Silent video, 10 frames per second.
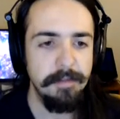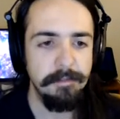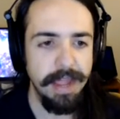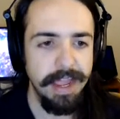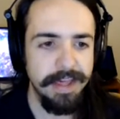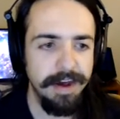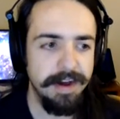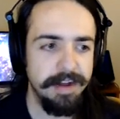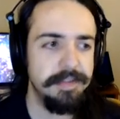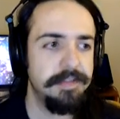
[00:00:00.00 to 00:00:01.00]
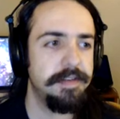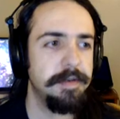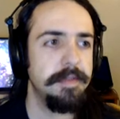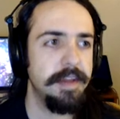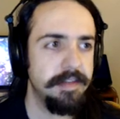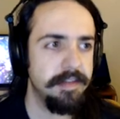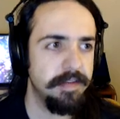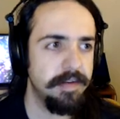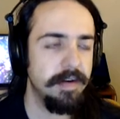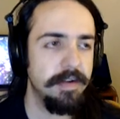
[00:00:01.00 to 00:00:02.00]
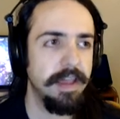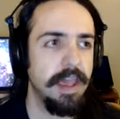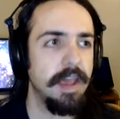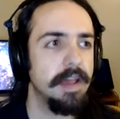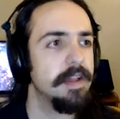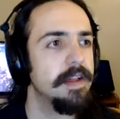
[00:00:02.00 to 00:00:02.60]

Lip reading: may cause some necessarily